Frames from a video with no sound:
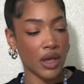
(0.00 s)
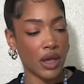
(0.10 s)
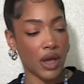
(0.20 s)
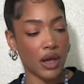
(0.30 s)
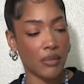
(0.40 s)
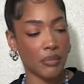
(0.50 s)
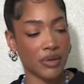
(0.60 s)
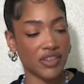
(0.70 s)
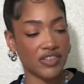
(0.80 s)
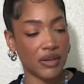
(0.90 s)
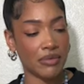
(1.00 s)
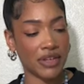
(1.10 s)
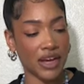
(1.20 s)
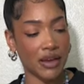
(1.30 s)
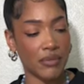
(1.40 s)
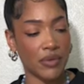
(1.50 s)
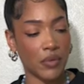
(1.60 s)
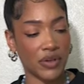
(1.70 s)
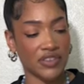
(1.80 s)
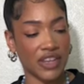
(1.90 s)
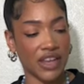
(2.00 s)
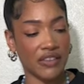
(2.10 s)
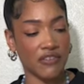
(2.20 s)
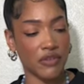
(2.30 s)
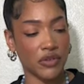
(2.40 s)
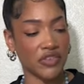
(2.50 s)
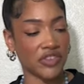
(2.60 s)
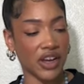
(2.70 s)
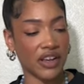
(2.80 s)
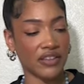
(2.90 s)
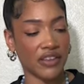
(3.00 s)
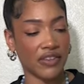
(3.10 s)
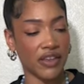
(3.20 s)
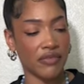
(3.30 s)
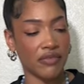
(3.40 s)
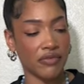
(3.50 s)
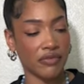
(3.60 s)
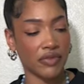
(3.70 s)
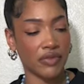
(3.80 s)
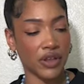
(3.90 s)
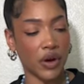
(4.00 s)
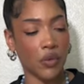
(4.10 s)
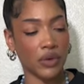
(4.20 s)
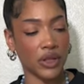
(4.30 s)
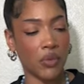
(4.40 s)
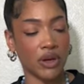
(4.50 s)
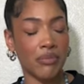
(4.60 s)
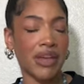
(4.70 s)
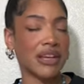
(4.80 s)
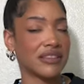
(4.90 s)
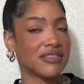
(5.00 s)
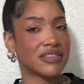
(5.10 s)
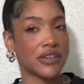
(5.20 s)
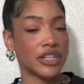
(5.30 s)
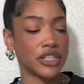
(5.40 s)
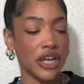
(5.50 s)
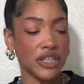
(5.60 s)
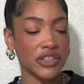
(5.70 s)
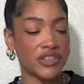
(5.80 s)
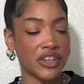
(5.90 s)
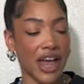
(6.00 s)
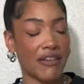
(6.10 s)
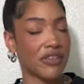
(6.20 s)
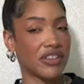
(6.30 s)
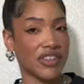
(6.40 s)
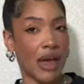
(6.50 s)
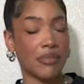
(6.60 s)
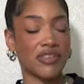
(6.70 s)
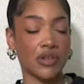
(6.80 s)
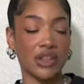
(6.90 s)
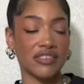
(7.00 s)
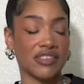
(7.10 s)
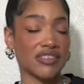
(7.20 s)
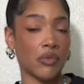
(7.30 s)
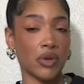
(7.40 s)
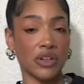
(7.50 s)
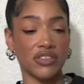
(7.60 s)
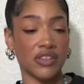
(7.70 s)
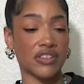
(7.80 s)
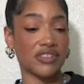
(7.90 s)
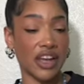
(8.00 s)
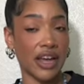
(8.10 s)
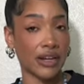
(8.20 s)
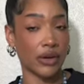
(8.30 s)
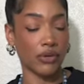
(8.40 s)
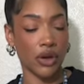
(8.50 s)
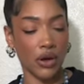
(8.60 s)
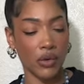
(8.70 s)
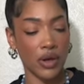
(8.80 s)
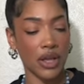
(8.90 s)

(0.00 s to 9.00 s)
Um, but at the same time, once again, they feel stuck and like they've, they don't really want to make necessary changes to have things happen. So unless it's someone else on the side, I don't know.